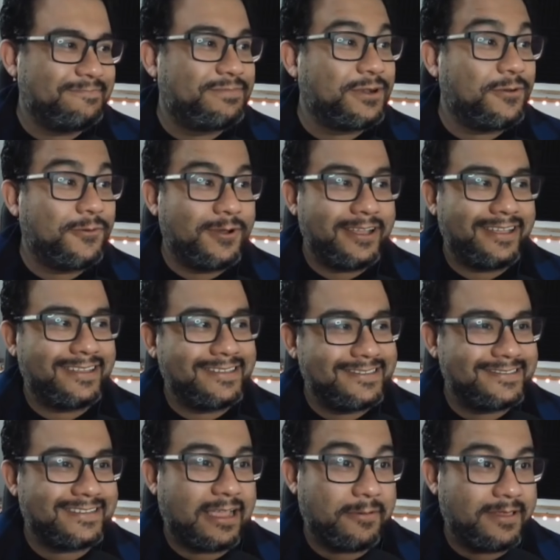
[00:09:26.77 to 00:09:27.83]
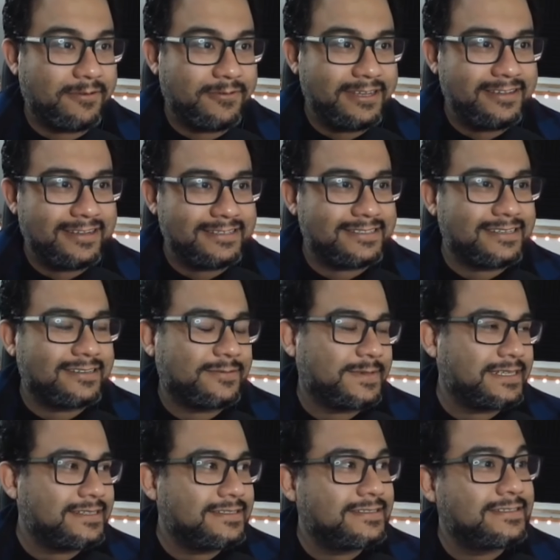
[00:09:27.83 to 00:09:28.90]
Put what? I was like, what are you guys talking
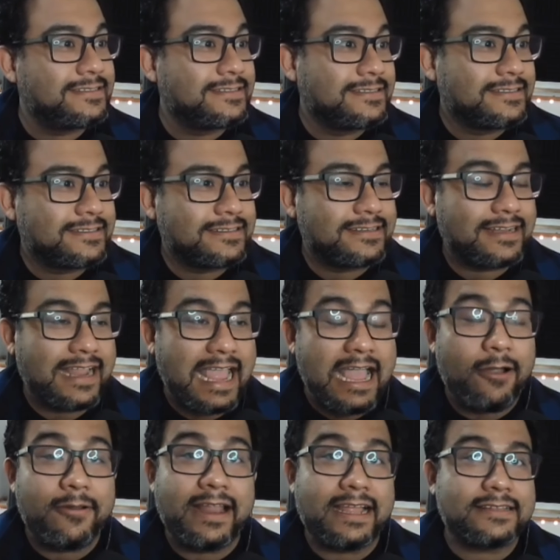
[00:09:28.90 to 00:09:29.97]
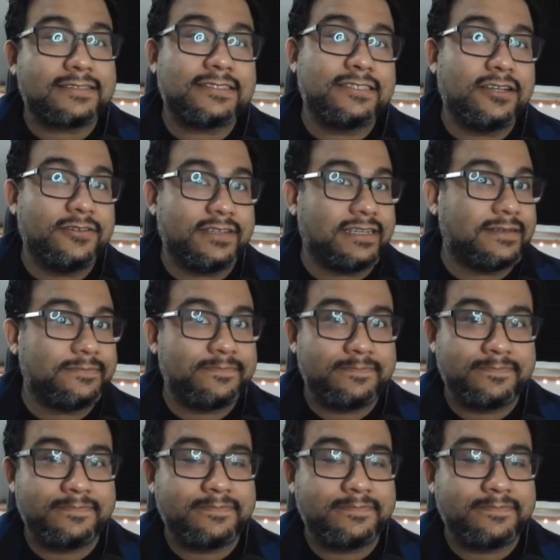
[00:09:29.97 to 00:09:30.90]
about? I would act so dumb.